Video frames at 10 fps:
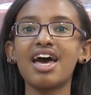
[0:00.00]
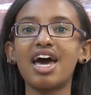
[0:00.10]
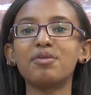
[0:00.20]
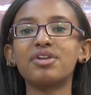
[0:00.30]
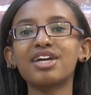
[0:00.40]

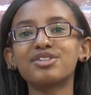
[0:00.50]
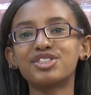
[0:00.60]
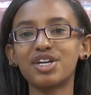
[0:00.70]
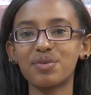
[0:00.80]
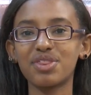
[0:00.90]
I would like to
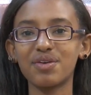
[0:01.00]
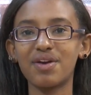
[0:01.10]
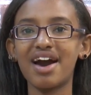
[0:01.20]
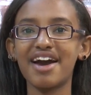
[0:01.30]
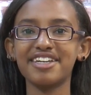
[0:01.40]
share with you
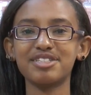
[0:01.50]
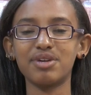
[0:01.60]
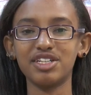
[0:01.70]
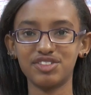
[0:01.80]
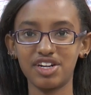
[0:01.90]
guys
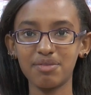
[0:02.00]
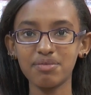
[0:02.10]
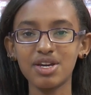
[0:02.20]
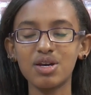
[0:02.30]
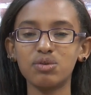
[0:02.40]
my dream,
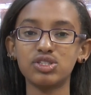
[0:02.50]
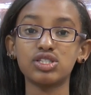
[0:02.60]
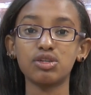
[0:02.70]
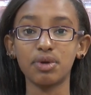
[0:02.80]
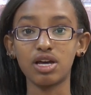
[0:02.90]
which is
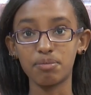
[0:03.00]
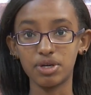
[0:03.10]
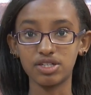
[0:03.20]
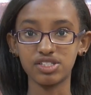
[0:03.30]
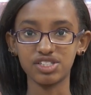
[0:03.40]
to become a
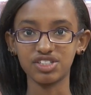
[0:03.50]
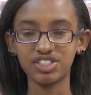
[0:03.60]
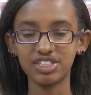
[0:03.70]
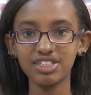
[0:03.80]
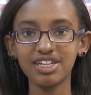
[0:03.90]
heart
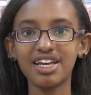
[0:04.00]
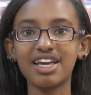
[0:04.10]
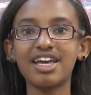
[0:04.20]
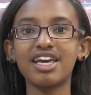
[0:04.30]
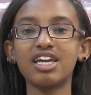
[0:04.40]
surgeon.
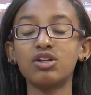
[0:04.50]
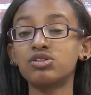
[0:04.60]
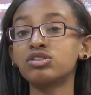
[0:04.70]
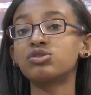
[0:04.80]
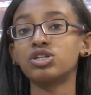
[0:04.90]
In
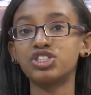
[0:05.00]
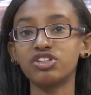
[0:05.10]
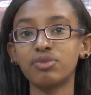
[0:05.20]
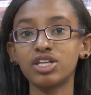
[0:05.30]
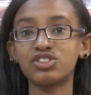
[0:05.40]
order to
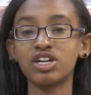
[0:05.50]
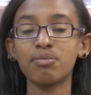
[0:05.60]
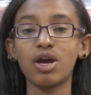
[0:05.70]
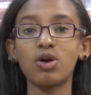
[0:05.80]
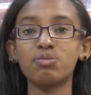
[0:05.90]
achieve my dream,
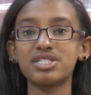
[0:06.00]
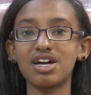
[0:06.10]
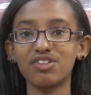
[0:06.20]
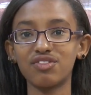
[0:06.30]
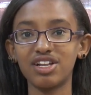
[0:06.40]
I hope
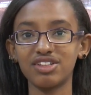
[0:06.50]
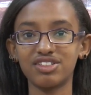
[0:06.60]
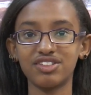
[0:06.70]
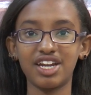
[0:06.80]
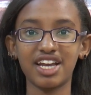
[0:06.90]
start
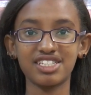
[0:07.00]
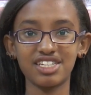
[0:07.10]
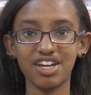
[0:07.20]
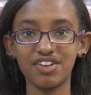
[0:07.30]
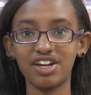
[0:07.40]
volunteering next
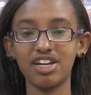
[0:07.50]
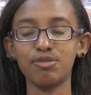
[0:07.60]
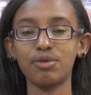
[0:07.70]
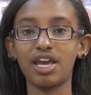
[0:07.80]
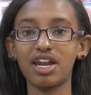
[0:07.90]
year
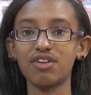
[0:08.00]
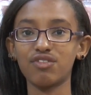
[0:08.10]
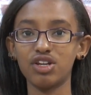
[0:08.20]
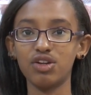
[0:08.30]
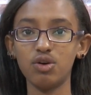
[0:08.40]
in Magen
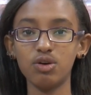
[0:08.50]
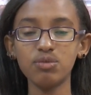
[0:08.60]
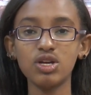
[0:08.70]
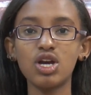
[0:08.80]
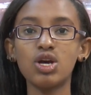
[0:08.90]
David Adom,
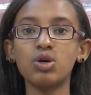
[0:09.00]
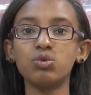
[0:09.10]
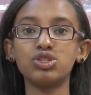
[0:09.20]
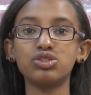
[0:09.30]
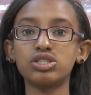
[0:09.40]

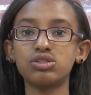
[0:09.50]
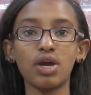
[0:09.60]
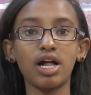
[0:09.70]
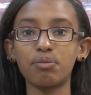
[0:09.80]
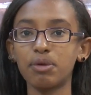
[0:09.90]
which is to
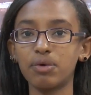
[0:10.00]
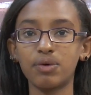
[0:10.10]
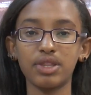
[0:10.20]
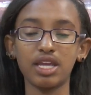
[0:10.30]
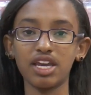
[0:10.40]
help people
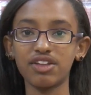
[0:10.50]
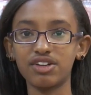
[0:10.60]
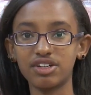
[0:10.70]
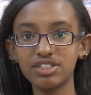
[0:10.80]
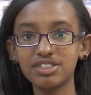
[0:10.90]
when they get
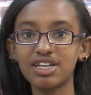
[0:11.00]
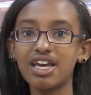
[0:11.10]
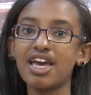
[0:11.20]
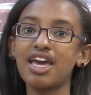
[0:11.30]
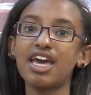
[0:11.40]
hurt.
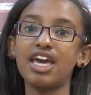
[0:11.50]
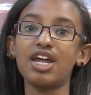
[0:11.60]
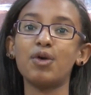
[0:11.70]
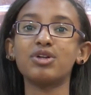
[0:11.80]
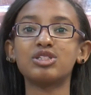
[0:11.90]
And
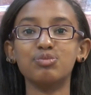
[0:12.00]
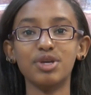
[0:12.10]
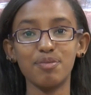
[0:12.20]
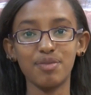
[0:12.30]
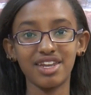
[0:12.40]
I want to be
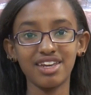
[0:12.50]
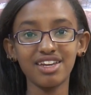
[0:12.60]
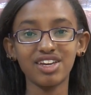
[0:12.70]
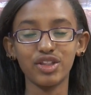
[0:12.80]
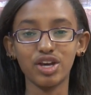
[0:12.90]
a
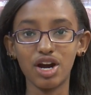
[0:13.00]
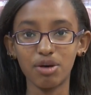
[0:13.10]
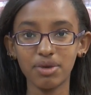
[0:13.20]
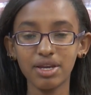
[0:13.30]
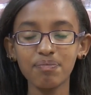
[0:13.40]
medic in the
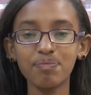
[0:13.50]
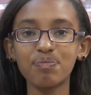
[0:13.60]
army.